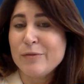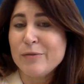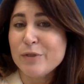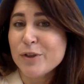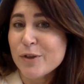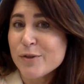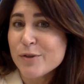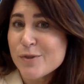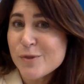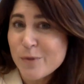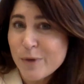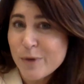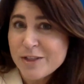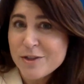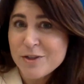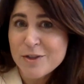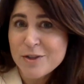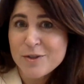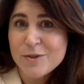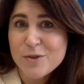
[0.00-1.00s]
For those
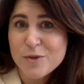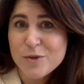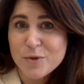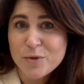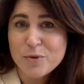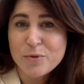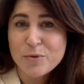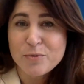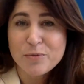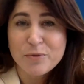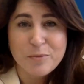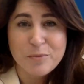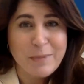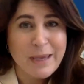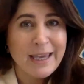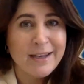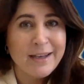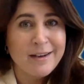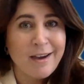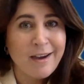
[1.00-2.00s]
questions who
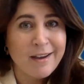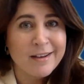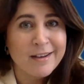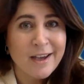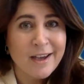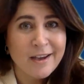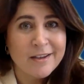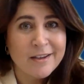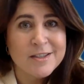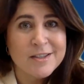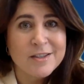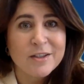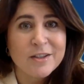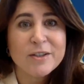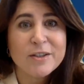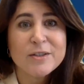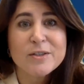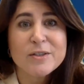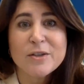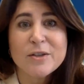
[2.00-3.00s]
remain
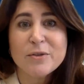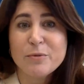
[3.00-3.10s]
unanswered,